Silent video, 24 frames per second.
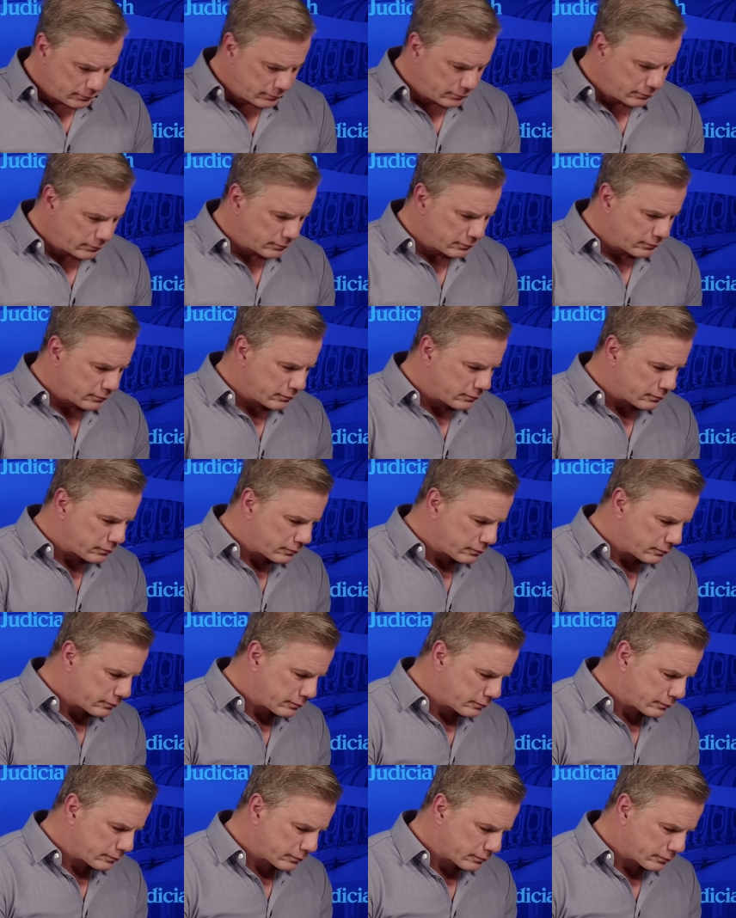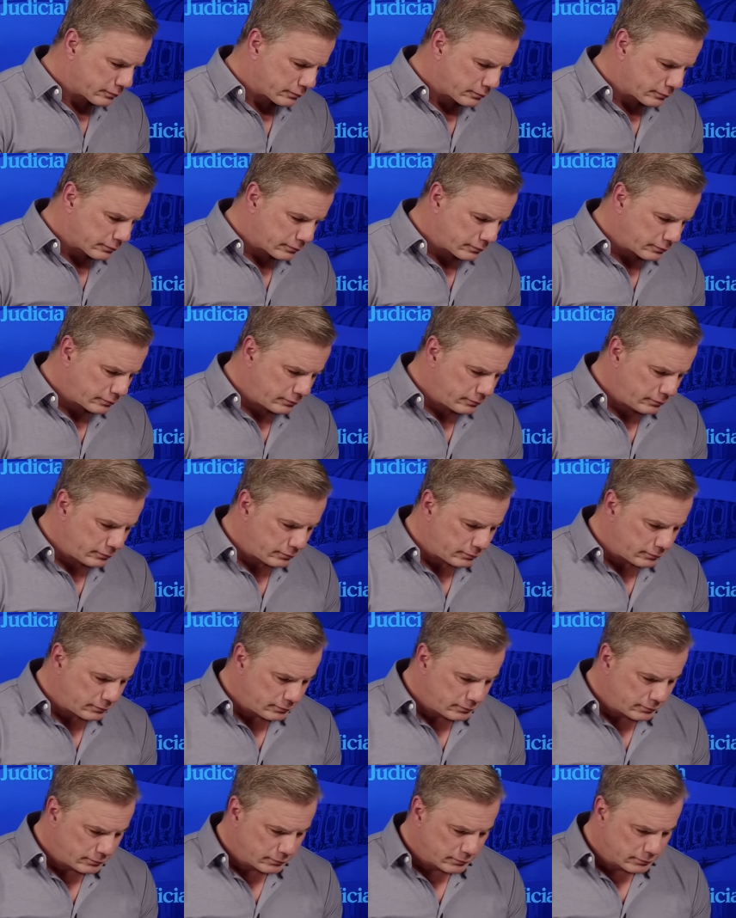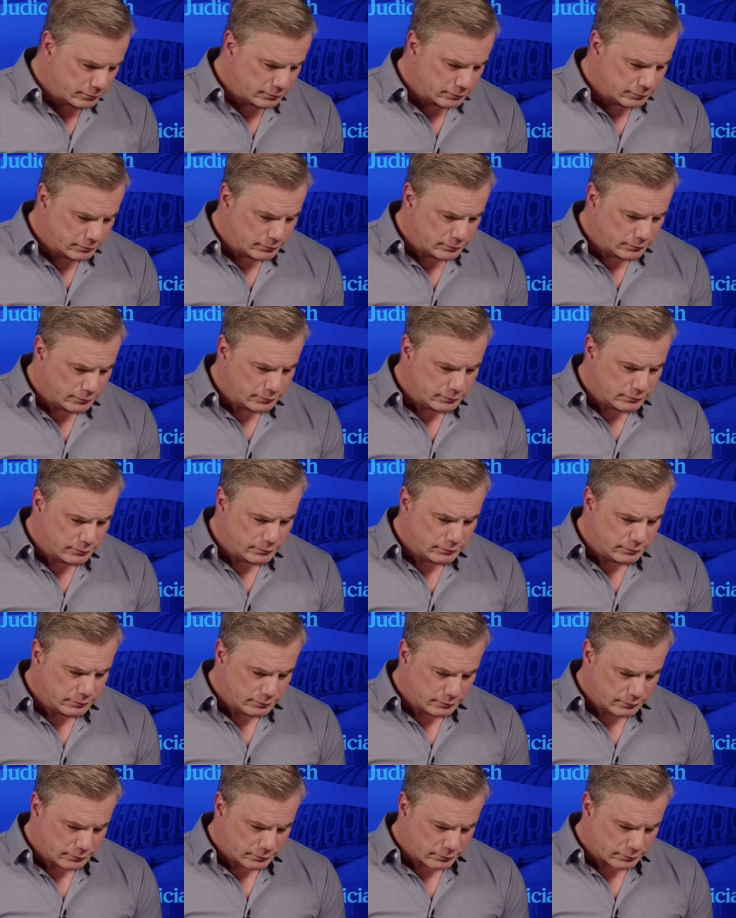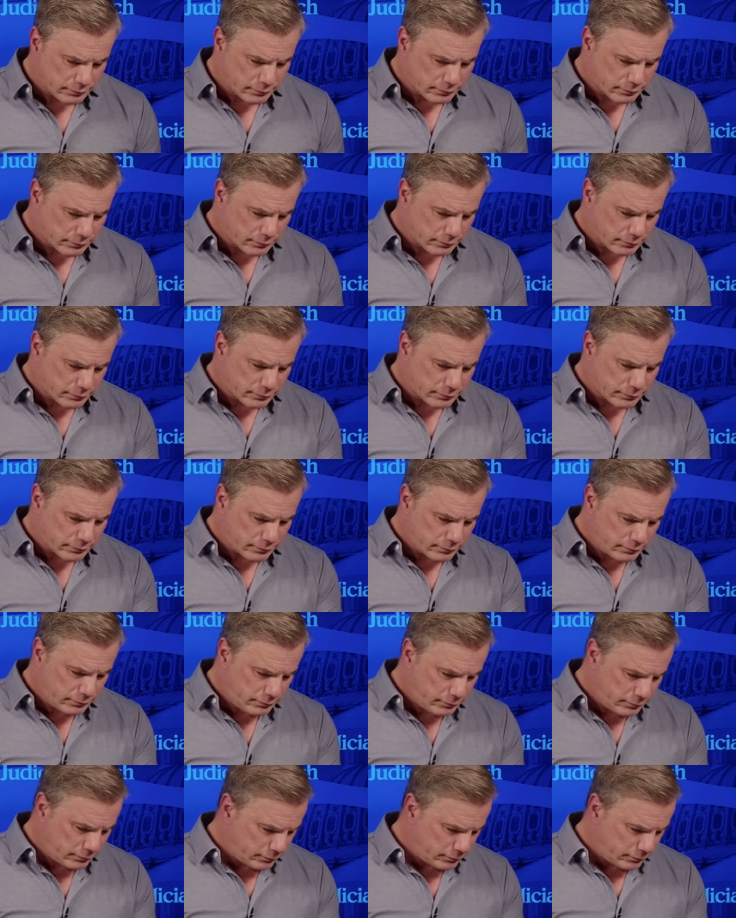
No one is speaking in this clip.